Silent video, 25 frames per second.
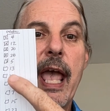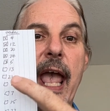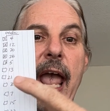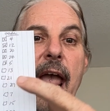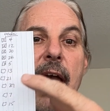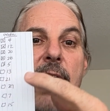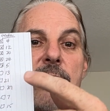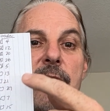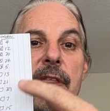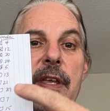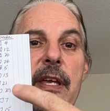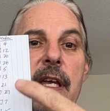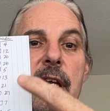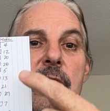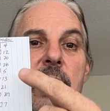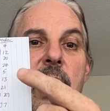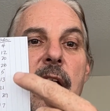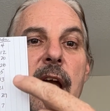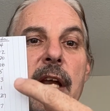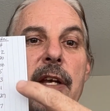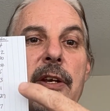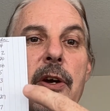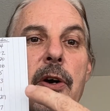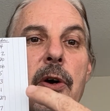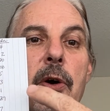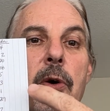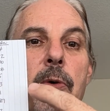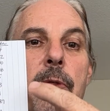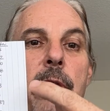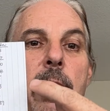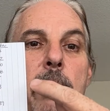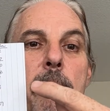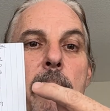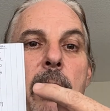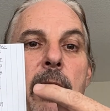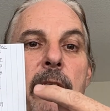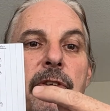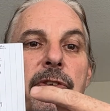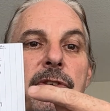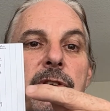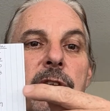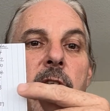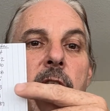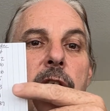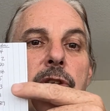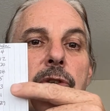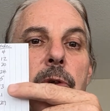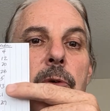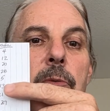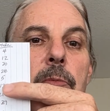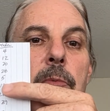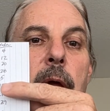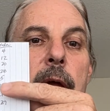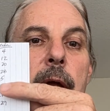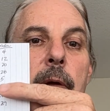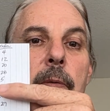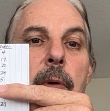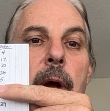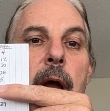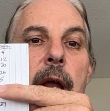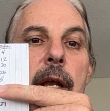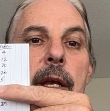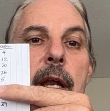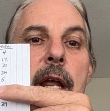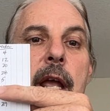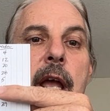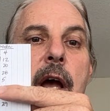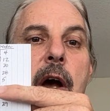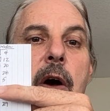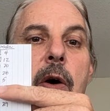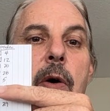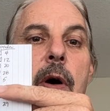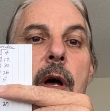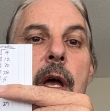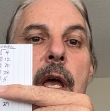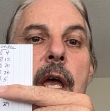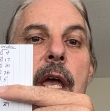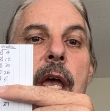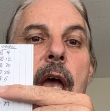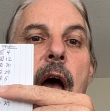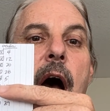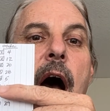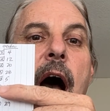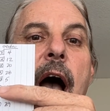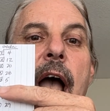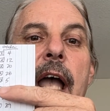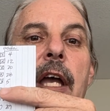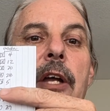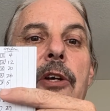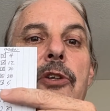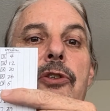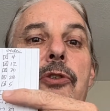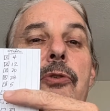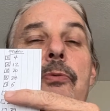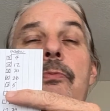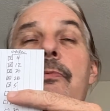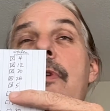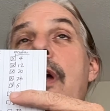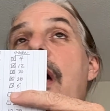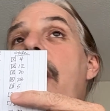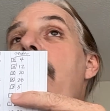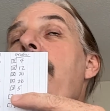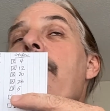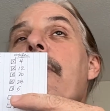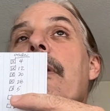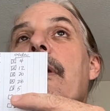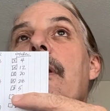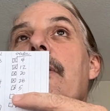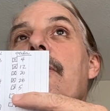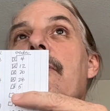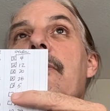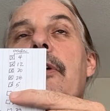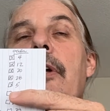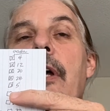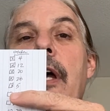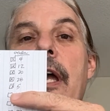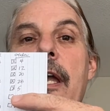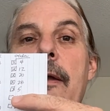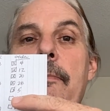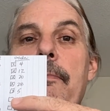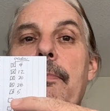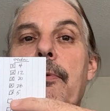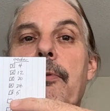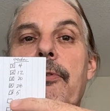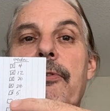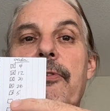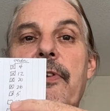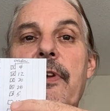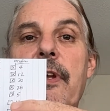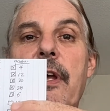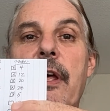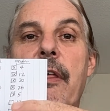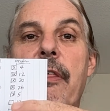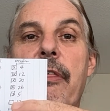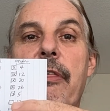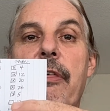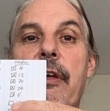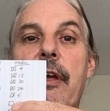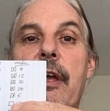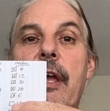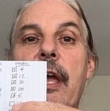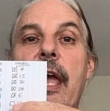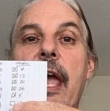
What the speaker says: And then I know that my schedule, like right now, I could do nothing until April 5th,